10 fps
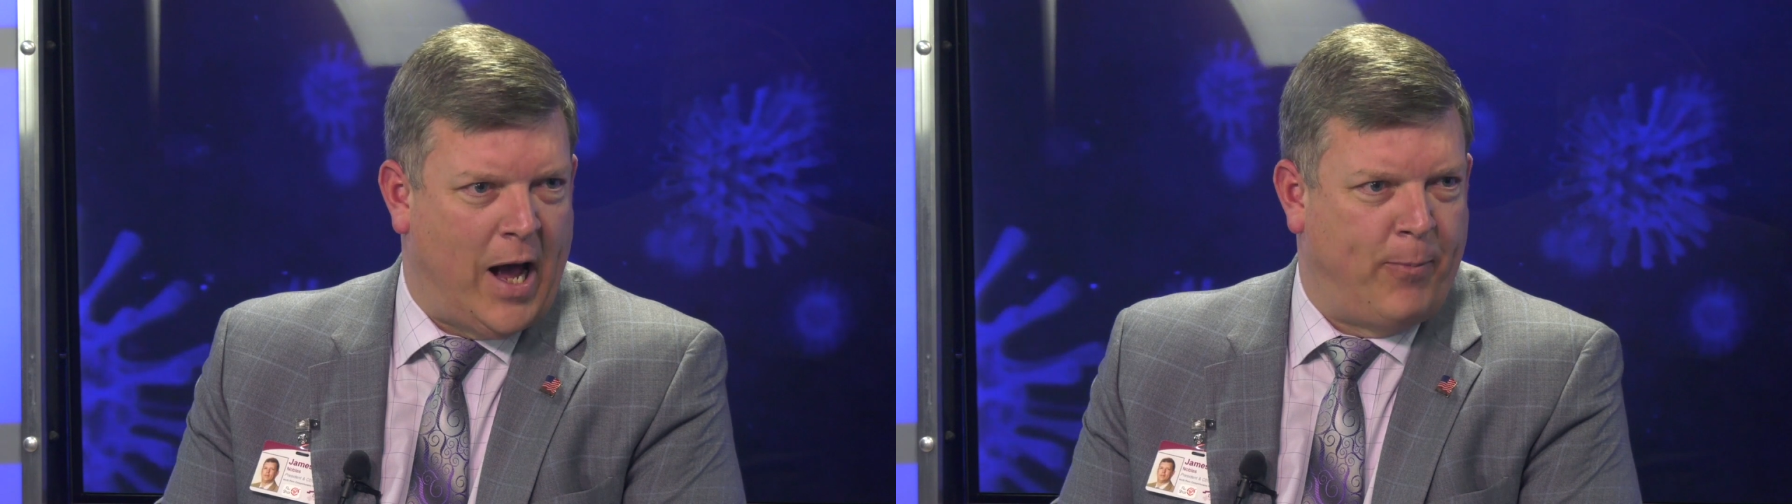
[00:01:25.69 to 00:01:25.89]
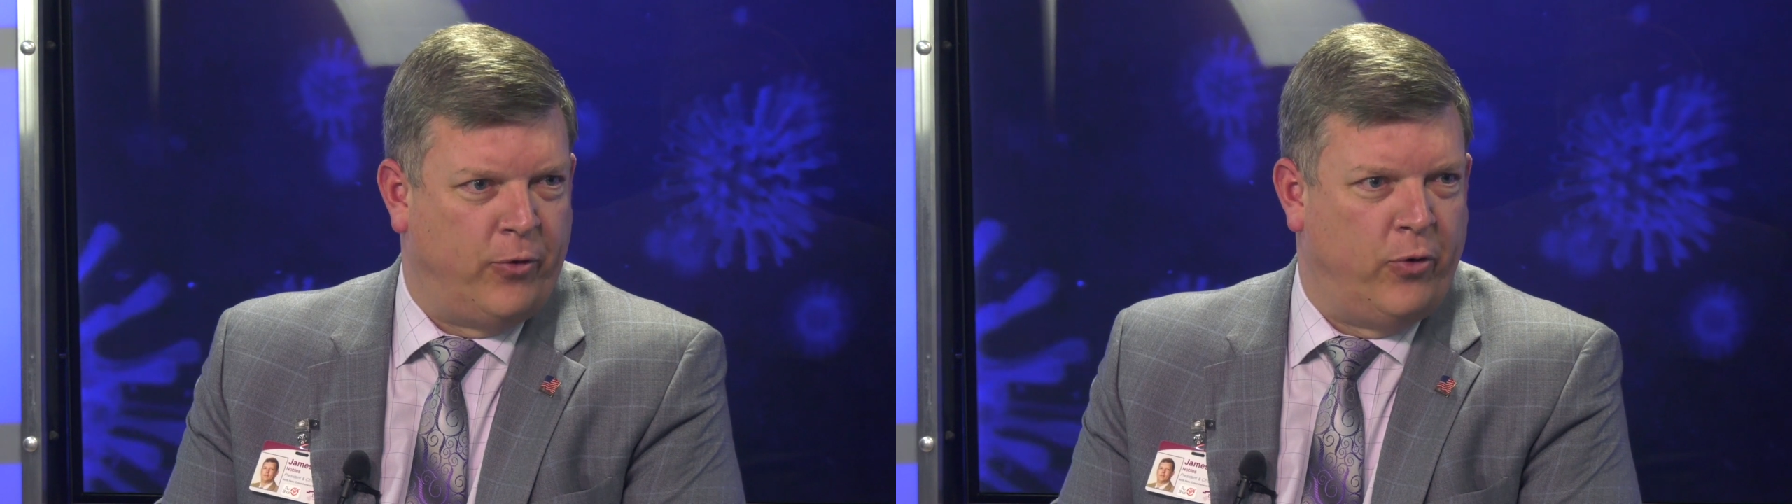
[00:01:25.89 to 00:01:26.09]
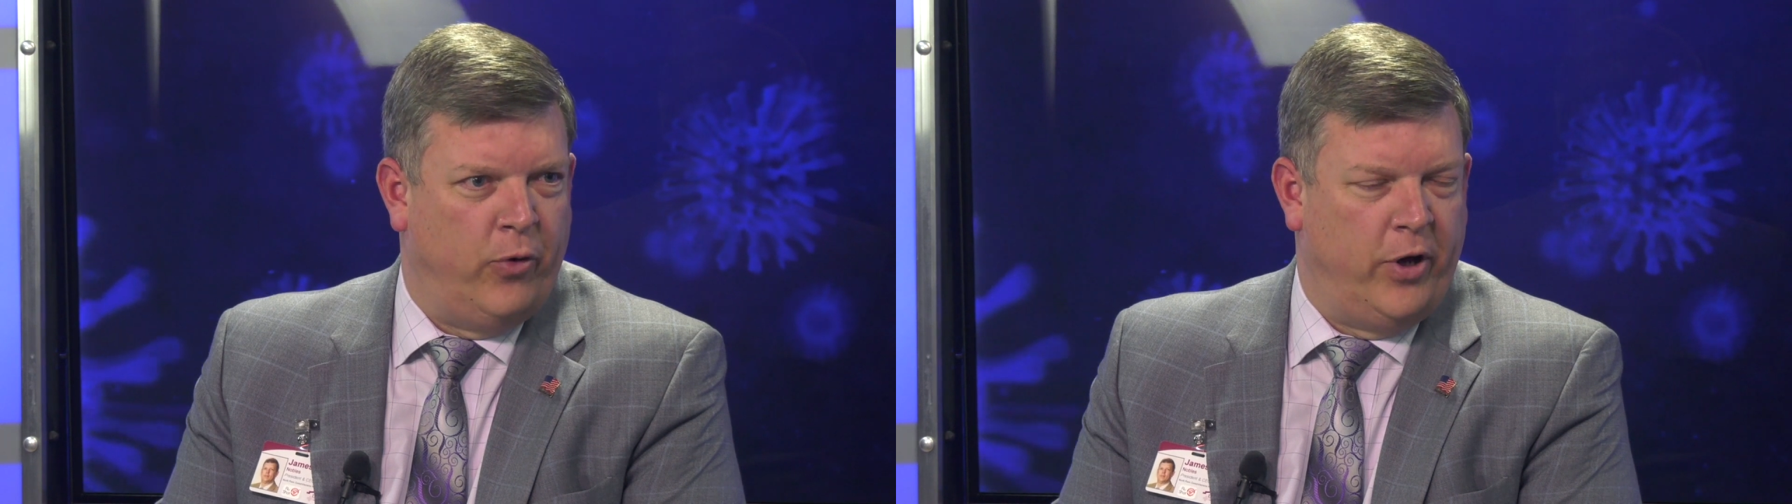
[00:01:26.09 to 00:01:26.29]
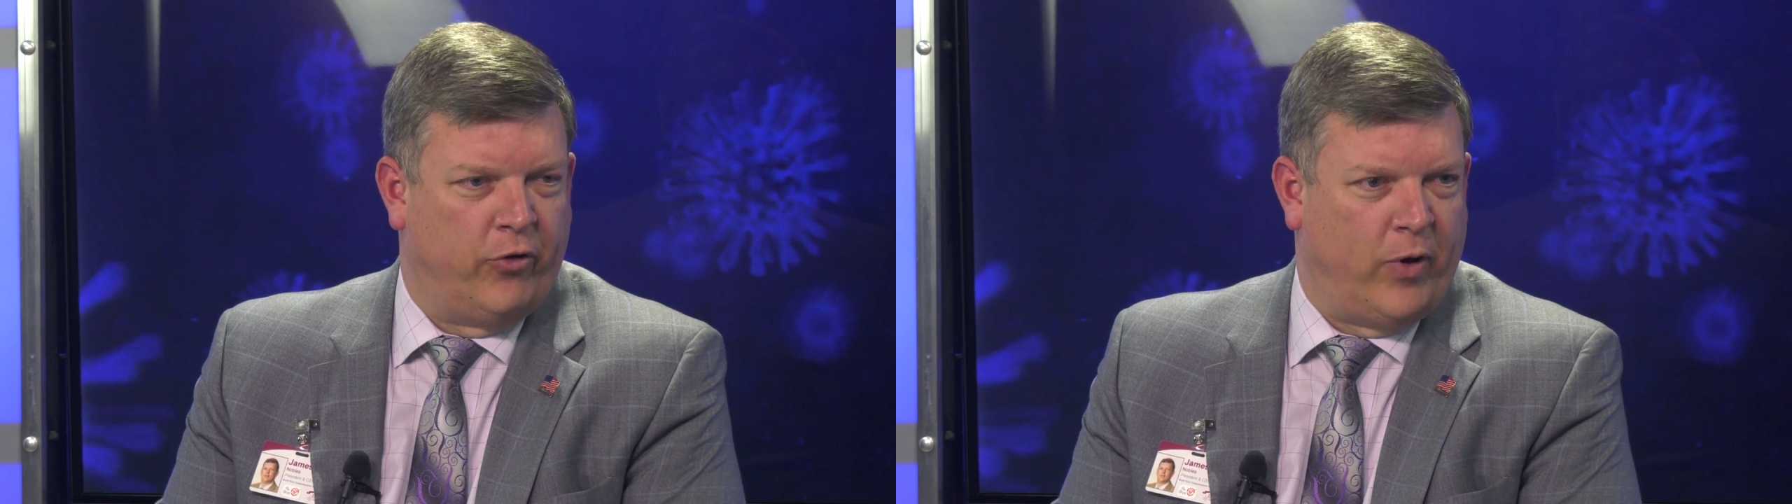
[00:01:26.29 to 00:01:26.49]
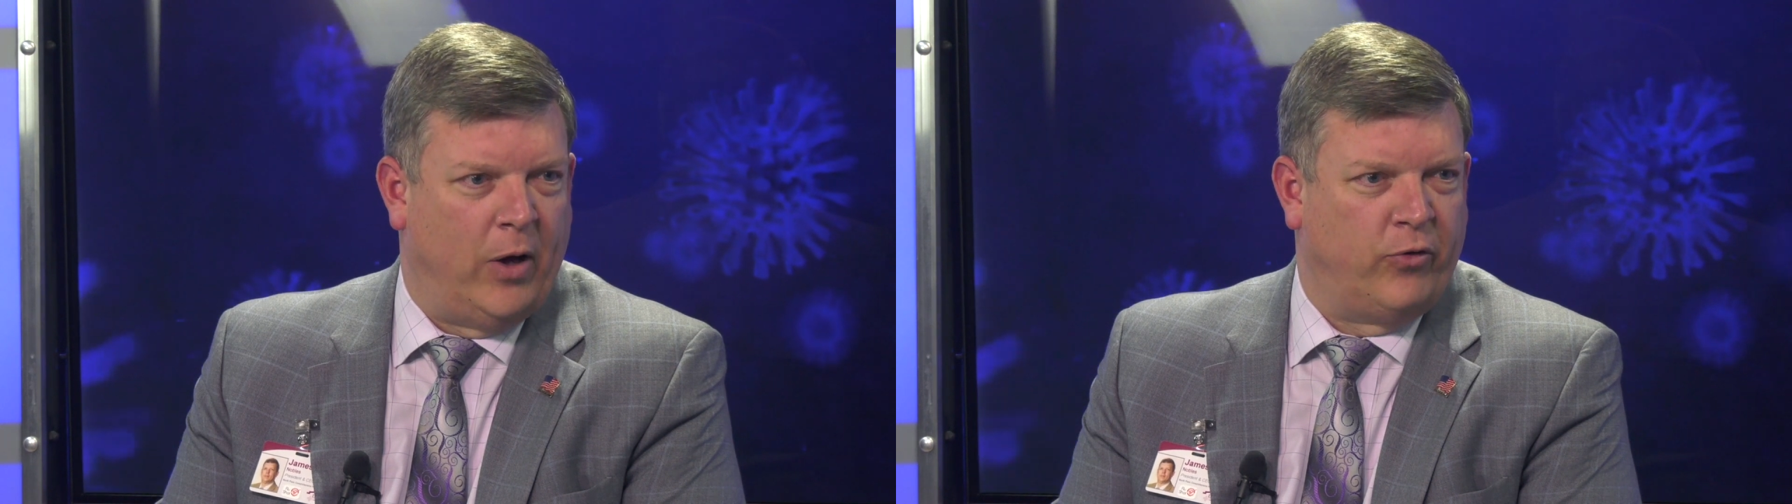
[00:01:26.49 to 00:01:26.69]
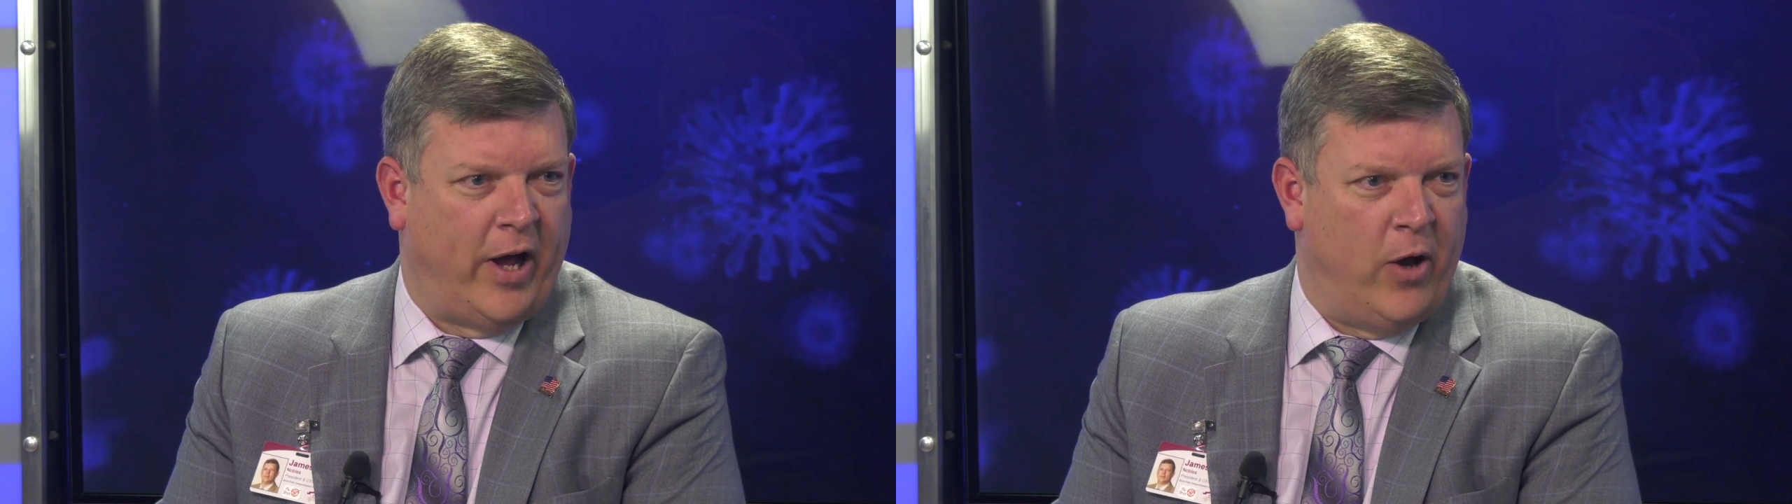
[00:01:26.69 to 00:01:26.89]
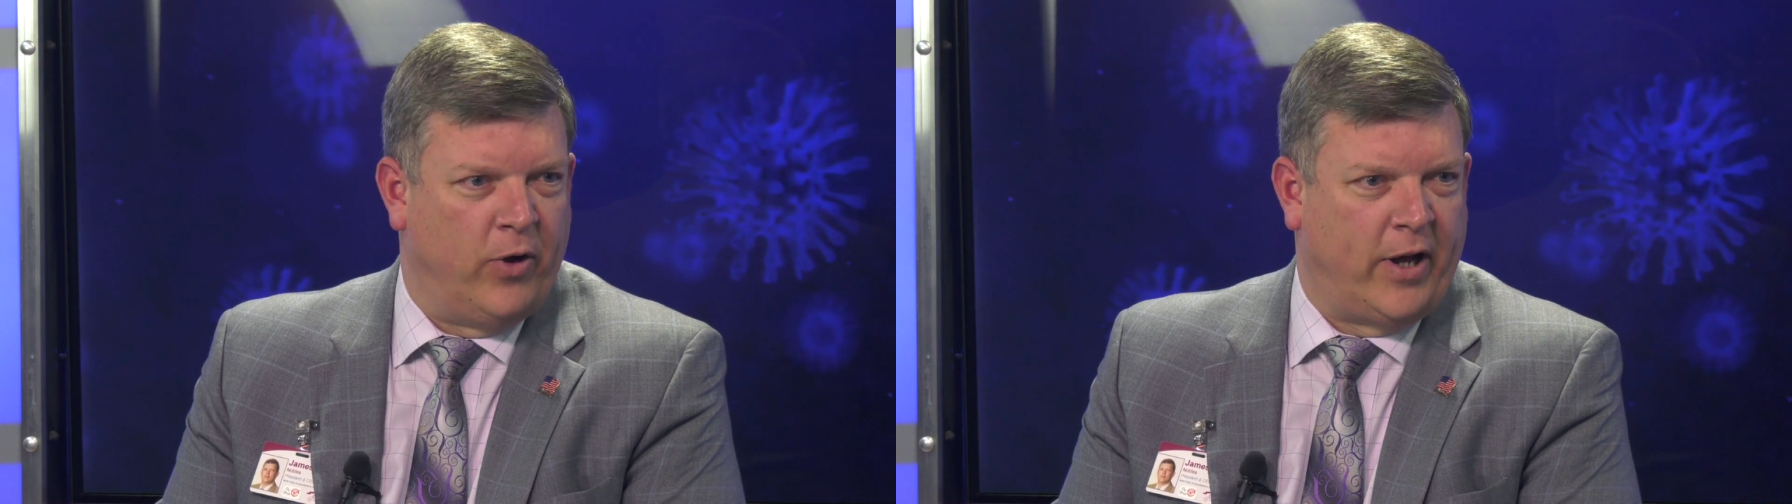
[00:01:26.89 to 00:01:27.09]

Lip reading: opportunities around Tioga